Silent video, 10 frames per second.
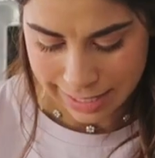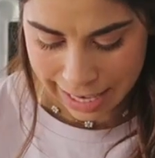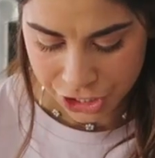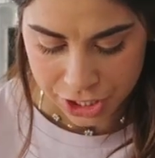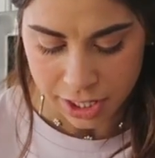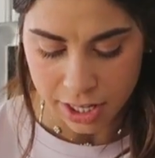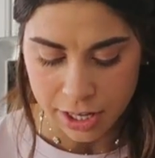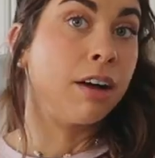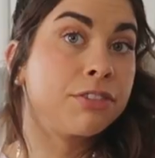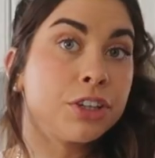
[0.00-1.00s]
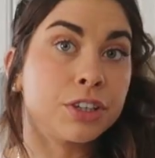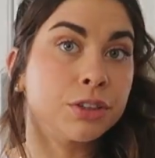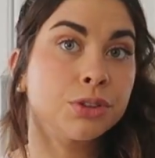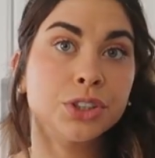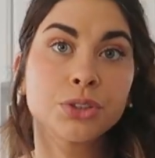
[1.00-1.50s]
section of your
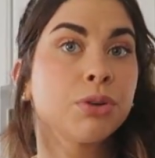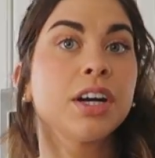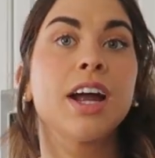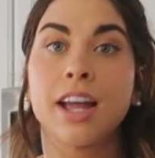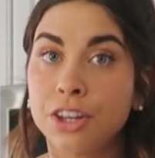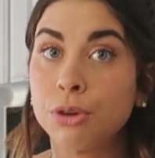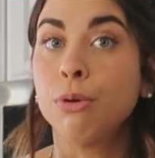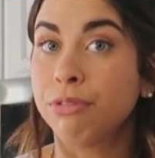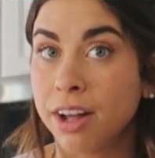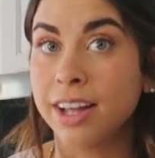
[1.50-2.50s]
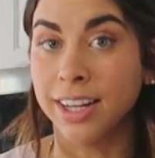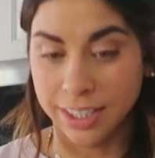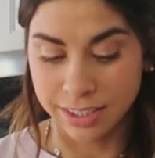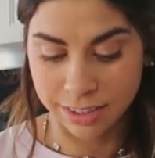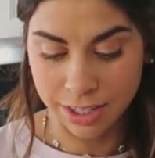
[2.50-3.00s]
grocery store and you will
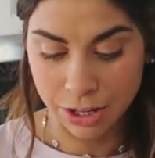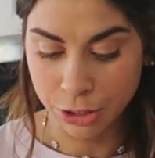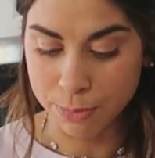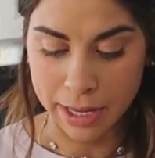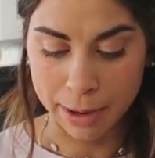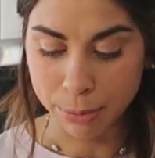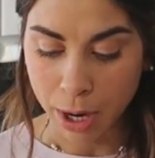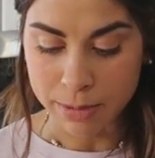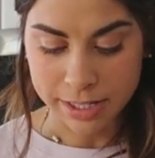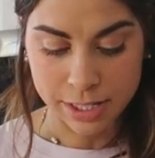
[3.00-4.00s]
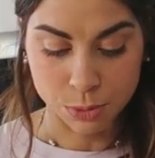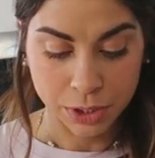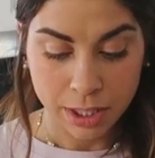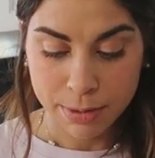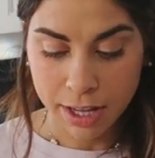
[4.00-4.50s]
find halloumi. I promise. It's
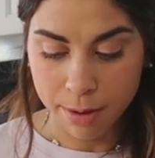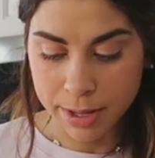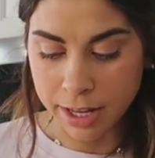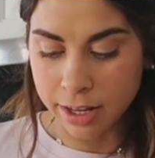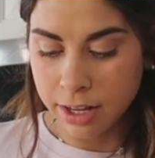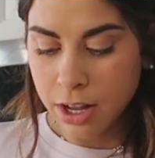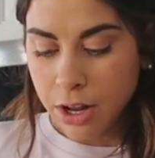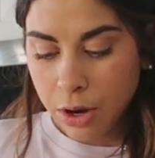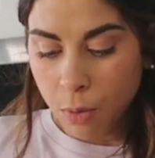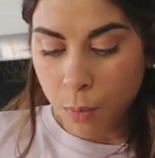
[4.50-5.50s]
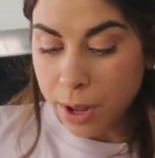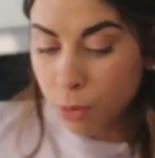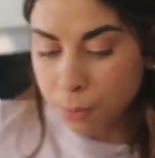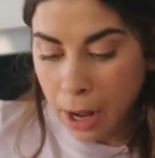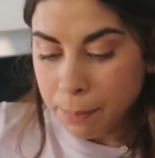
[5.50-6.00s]
really becoming way
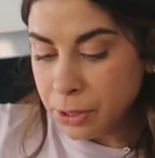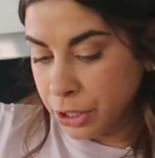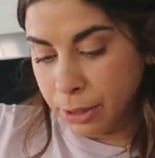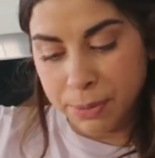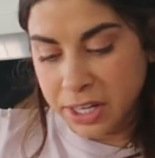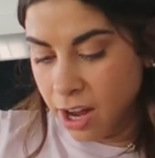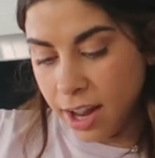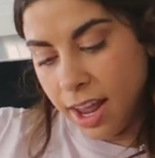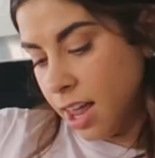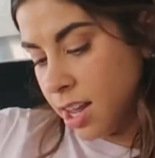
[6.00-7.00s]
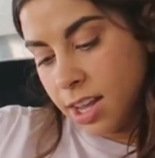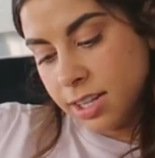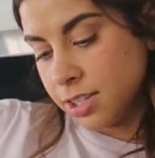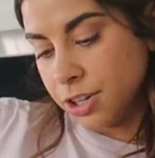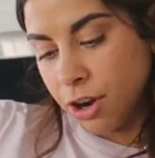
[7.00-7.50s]
more popular, but not any
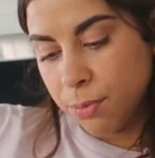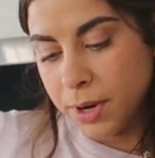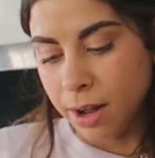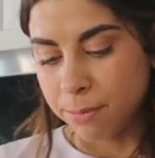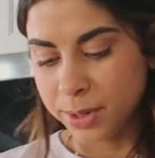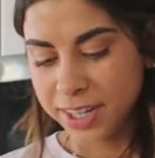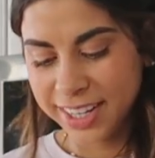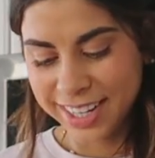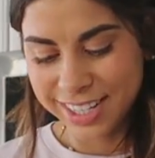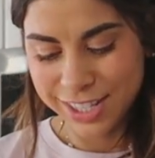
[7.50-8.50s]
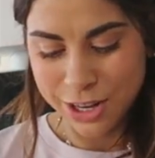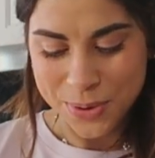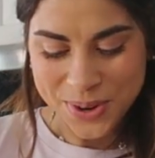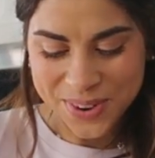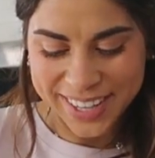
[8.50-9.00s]
easier to open up. It's so
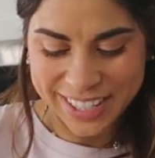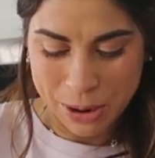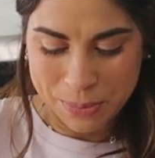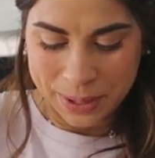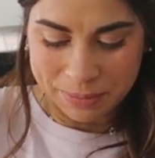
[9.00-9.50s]
annoying to open.